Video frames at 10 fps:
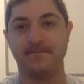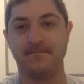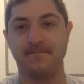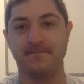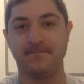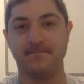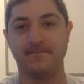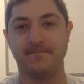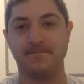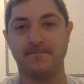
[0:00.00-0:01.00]

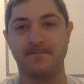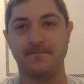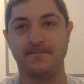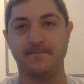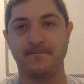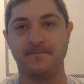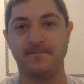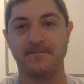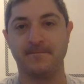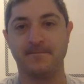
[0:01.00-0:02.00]

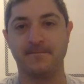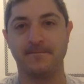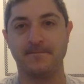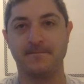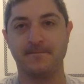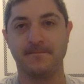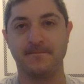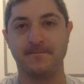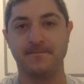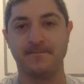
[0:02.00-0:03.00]

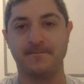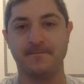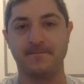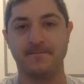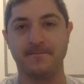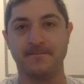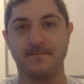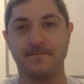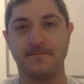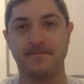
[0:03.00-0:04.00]

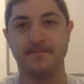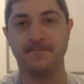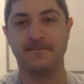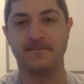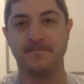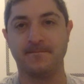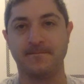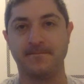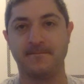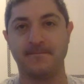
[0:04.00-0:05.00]

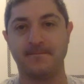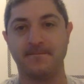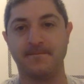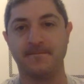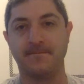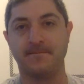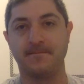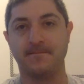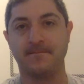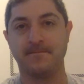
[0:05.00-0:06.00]

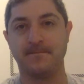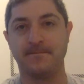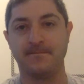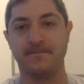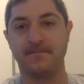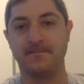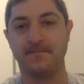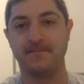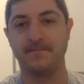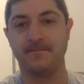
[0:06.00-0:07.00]

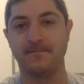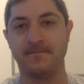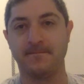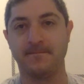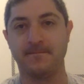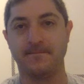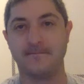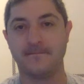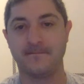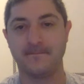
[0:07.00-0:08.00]
The person shown says nothing.